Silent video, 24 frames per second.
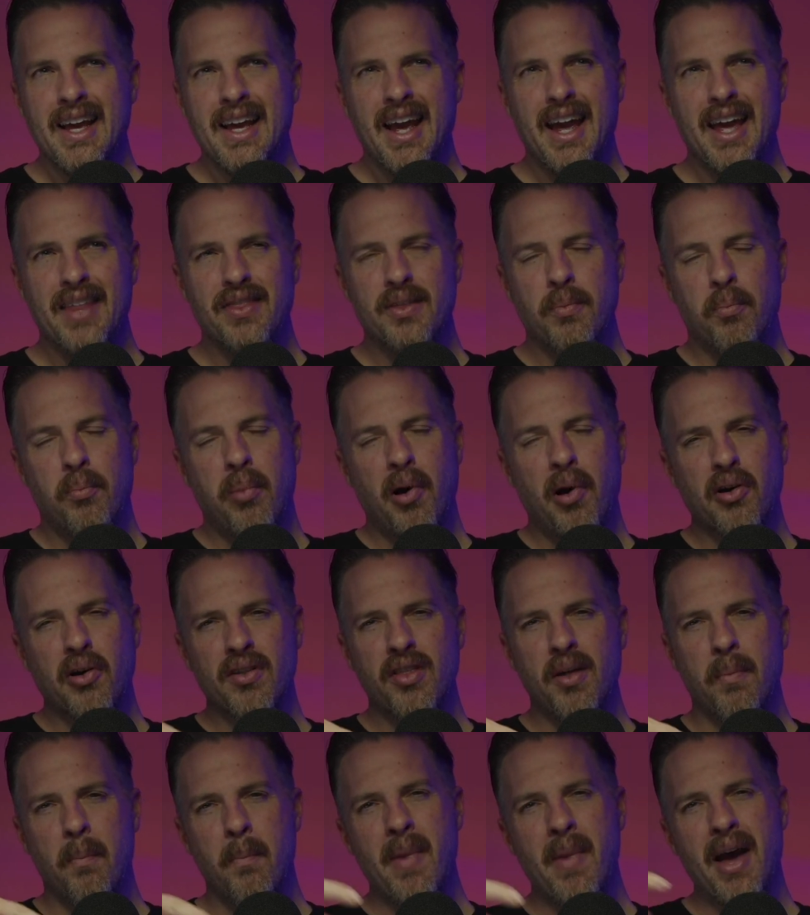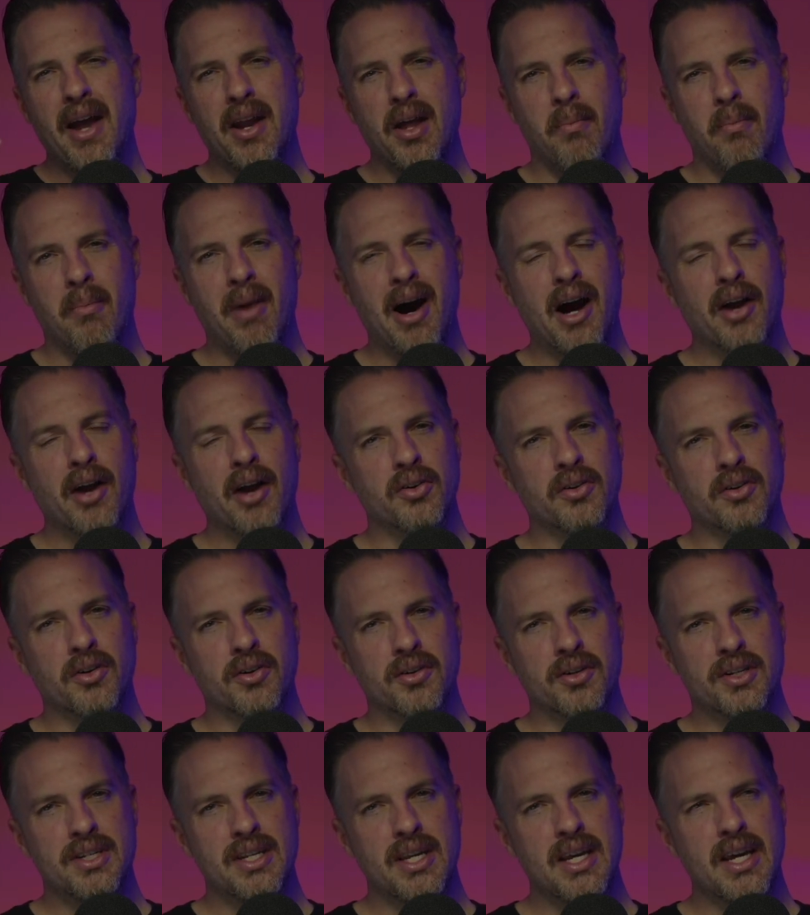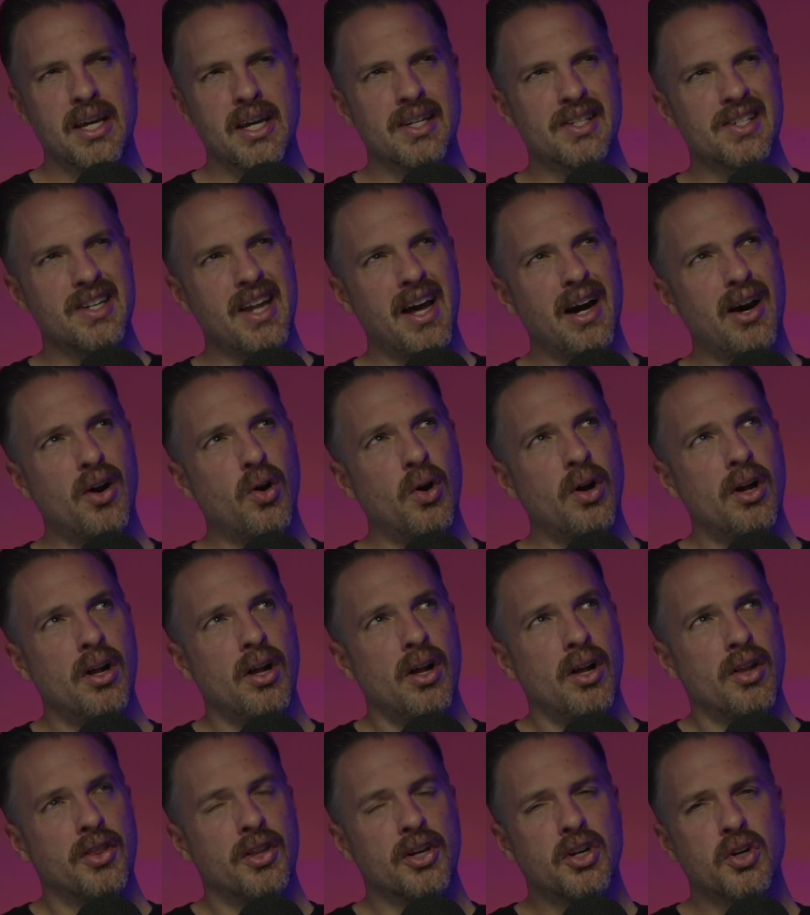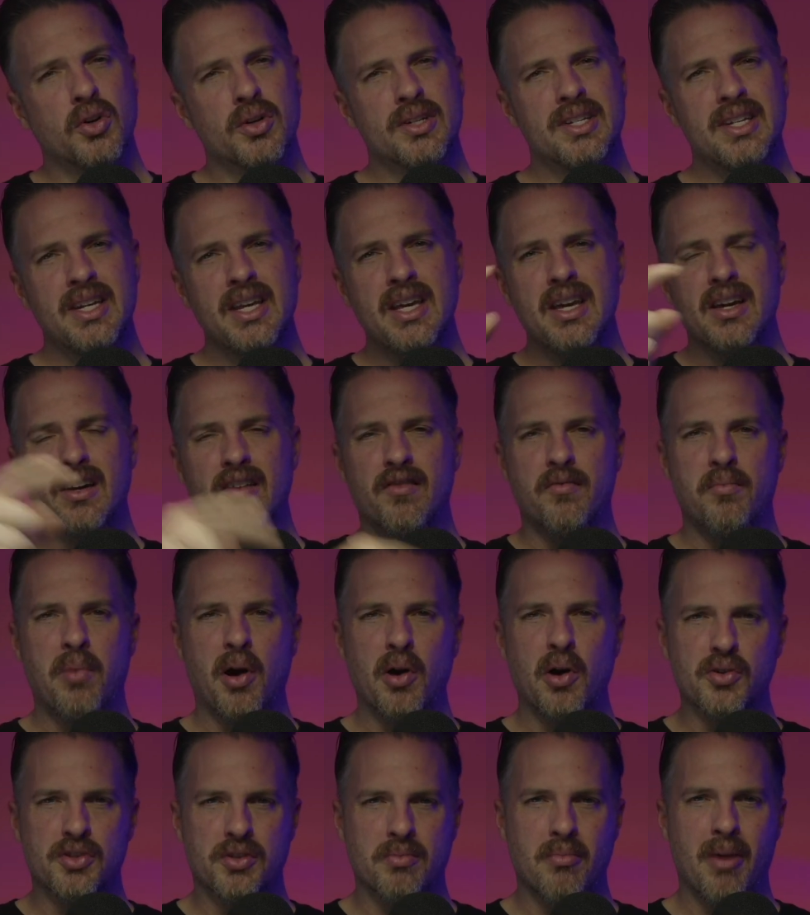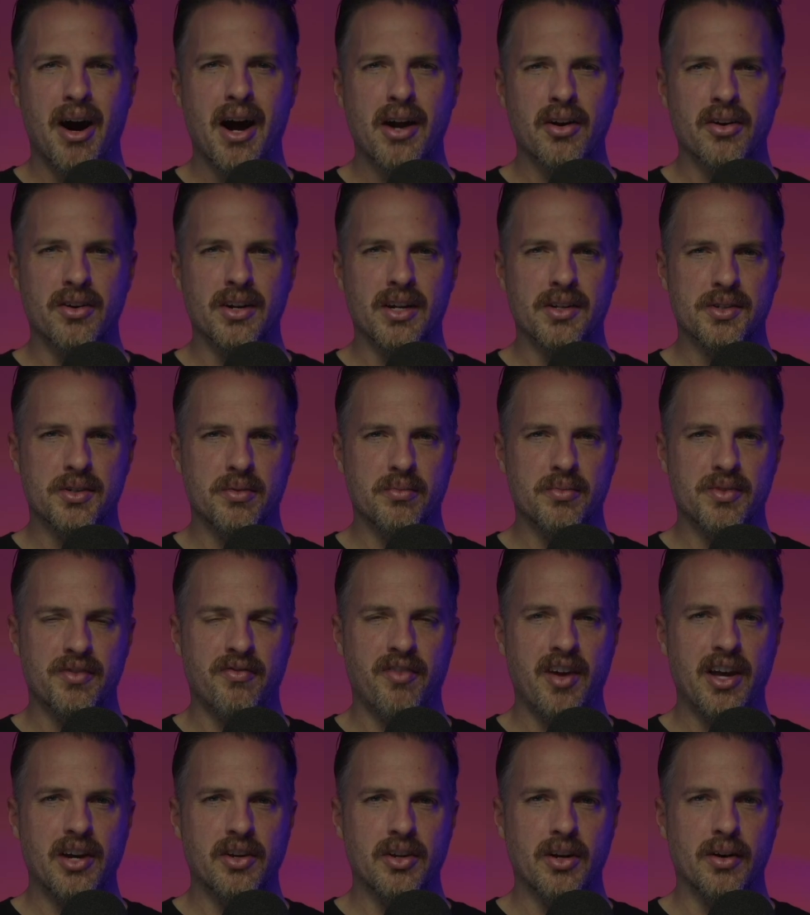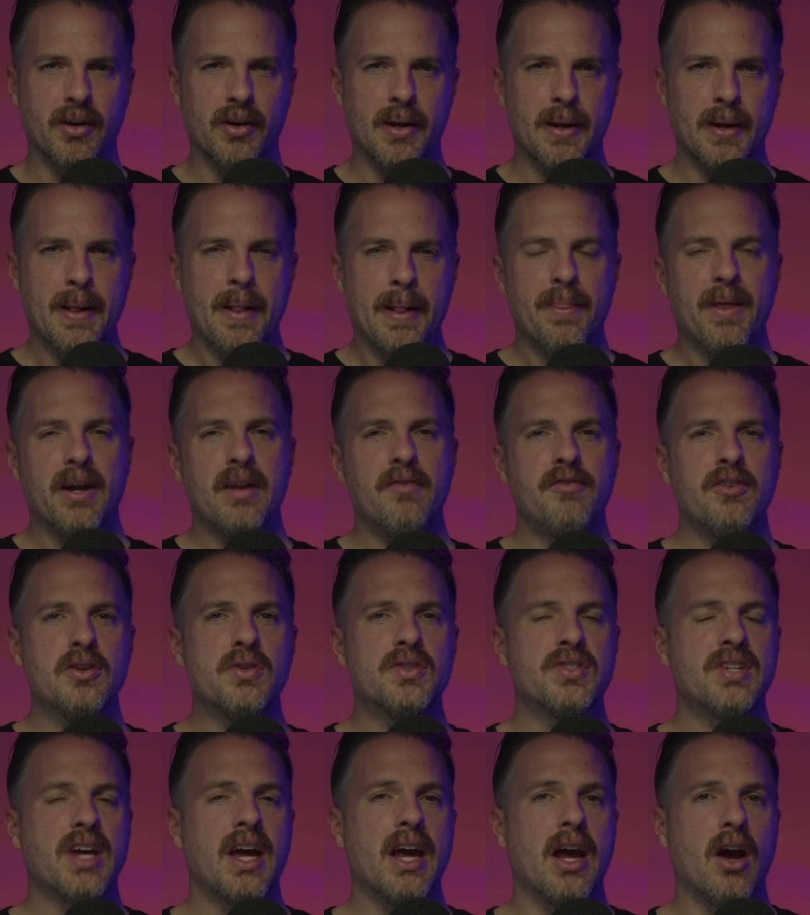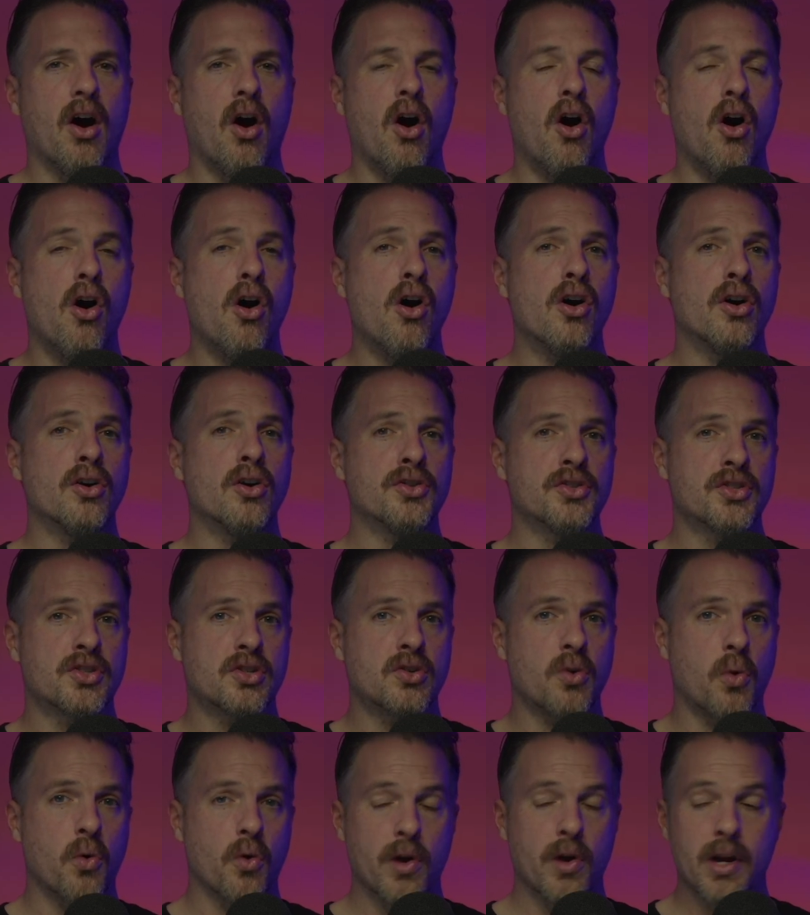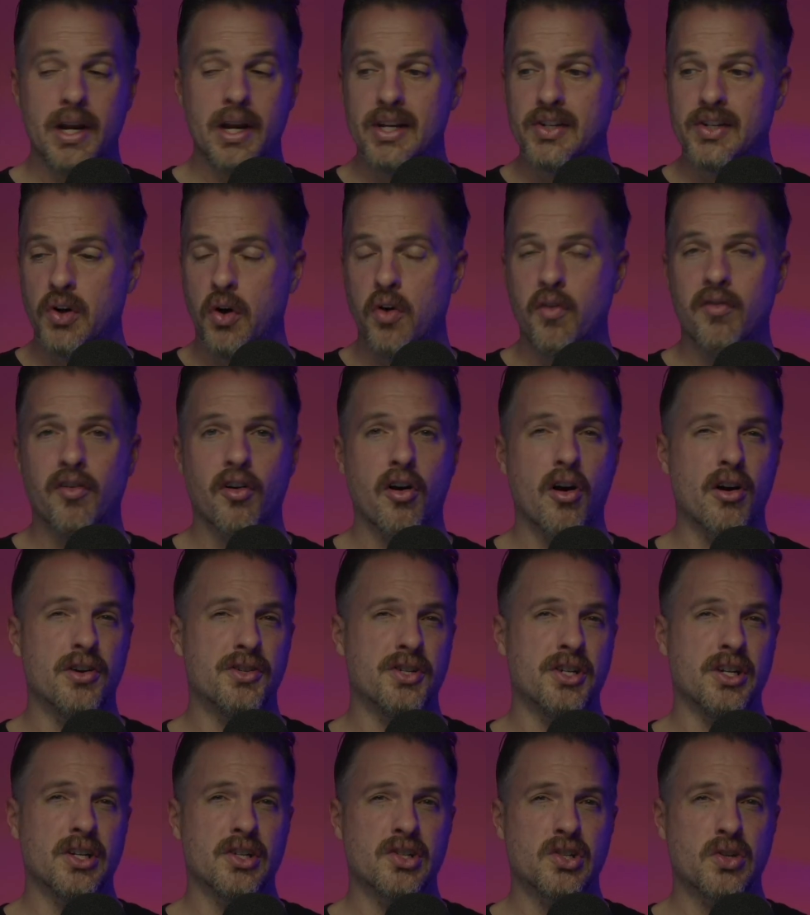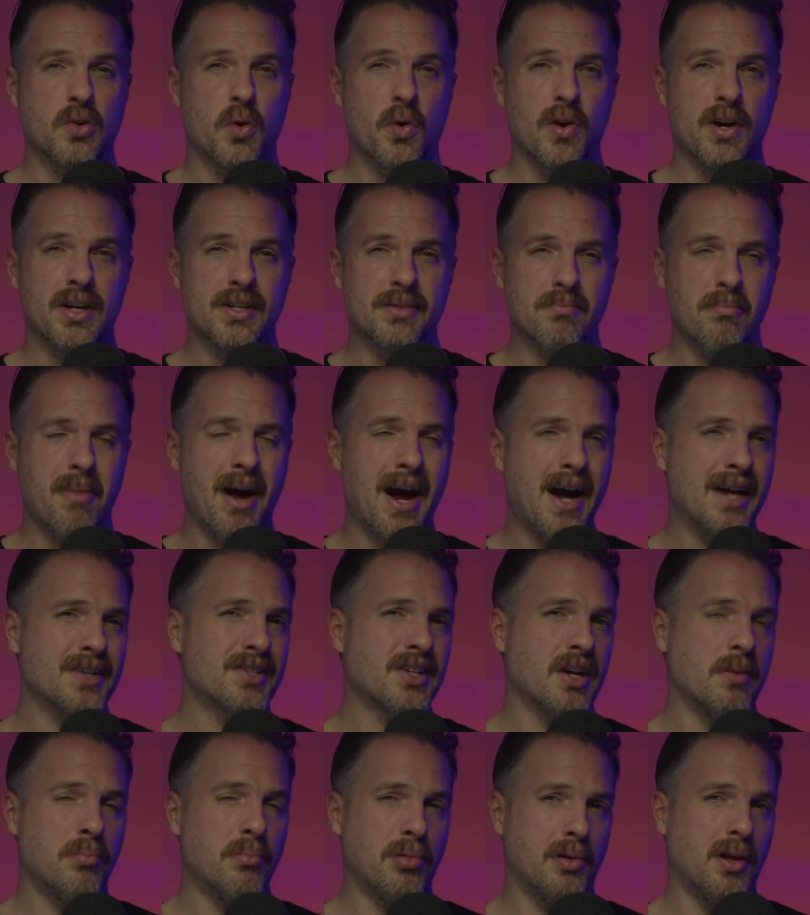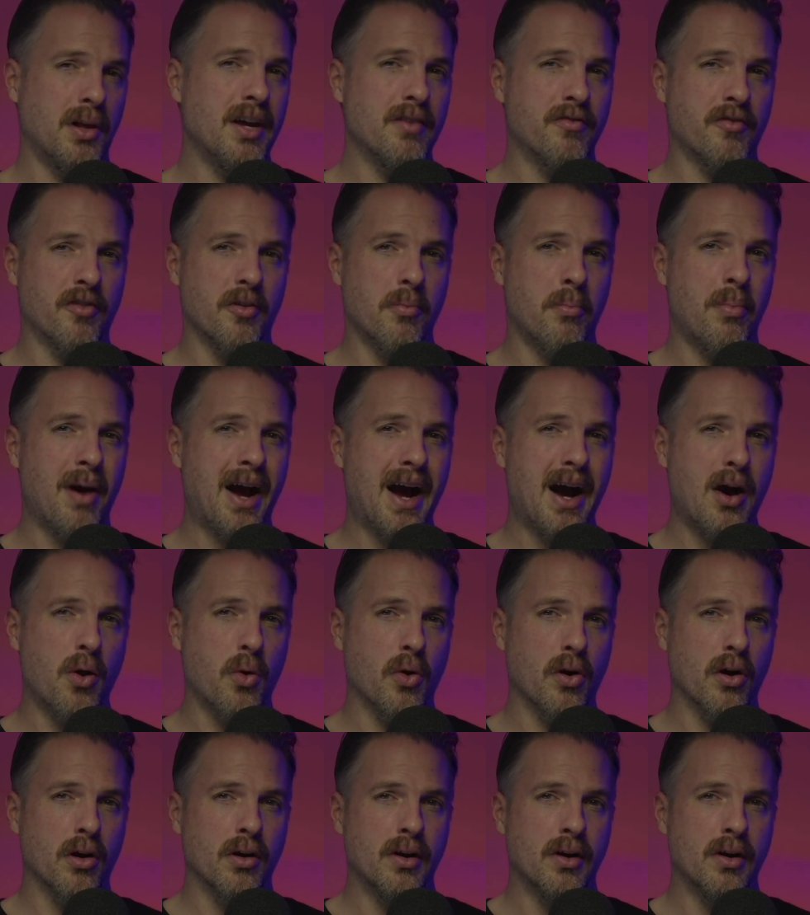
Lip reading: And the part of the meta-modern critique is now the critique of postmodernism's failure. That if you say all stories, overarching stories, mask a play for power,